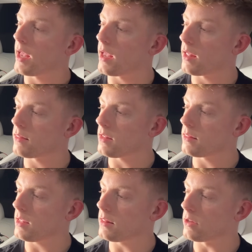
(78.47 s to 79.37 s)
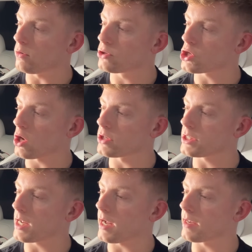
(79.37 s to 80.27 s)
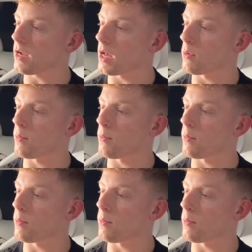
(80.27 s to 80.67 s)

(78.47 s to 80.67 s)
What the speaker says: and then the little charging icon